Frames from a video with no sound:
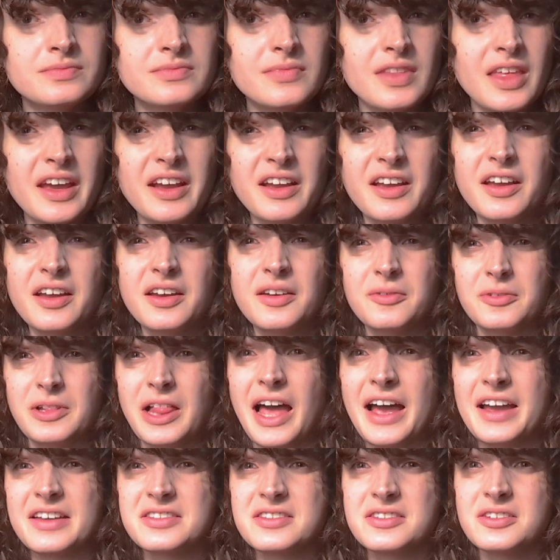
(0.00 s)
that kind of
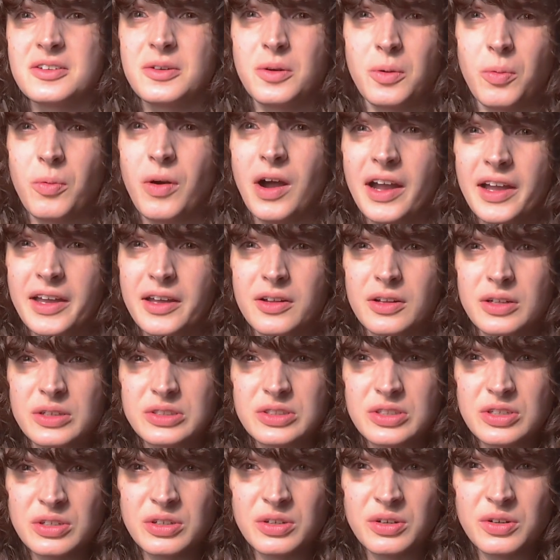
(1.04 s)
lasted a while
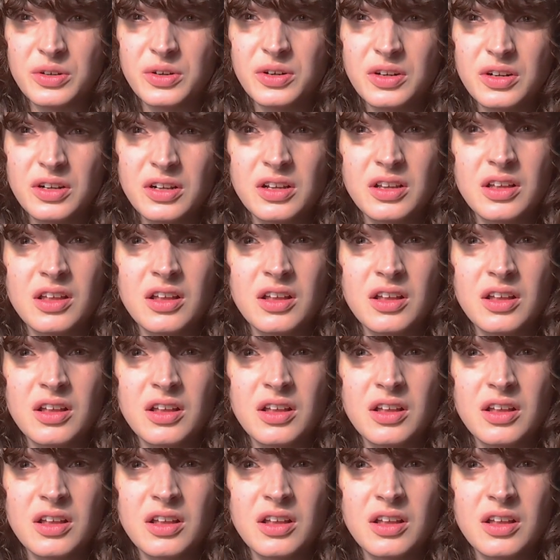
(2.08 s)
too.